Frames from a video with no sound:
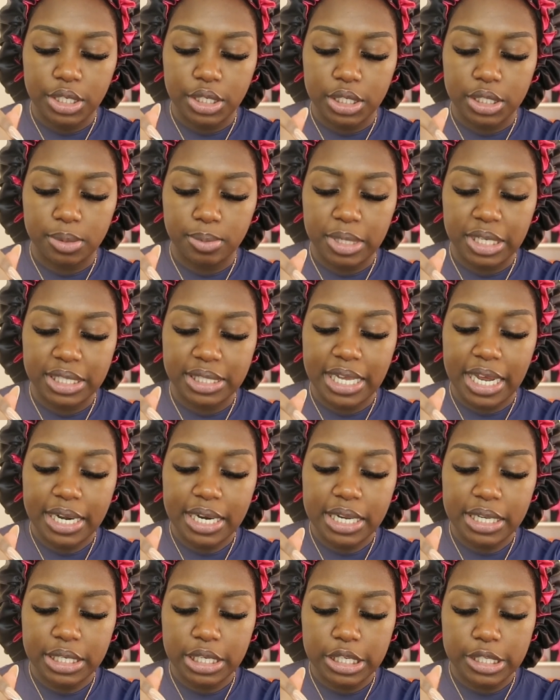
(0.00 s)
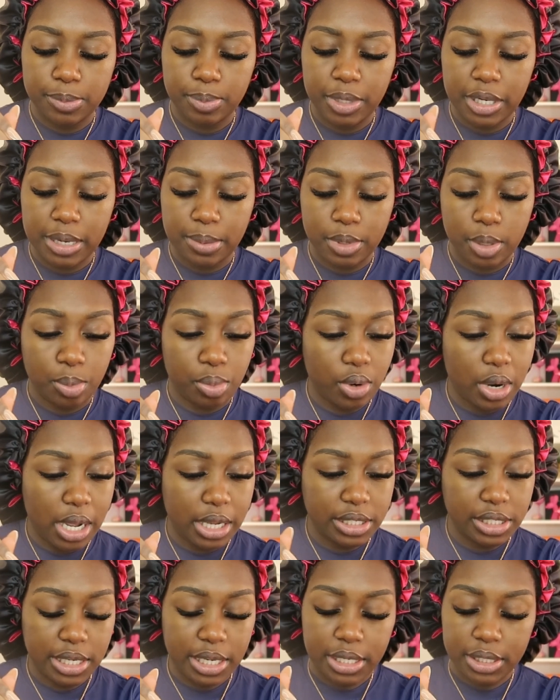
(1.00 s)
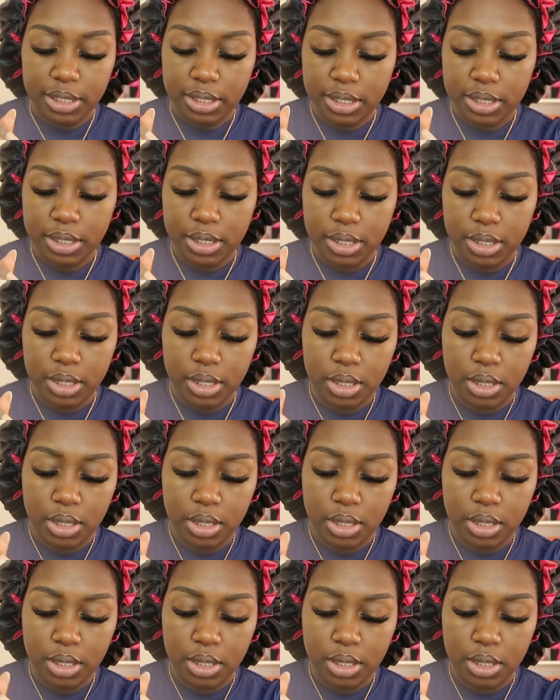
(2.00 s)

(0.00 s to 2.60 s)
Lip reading: just mix that in to speed up the process.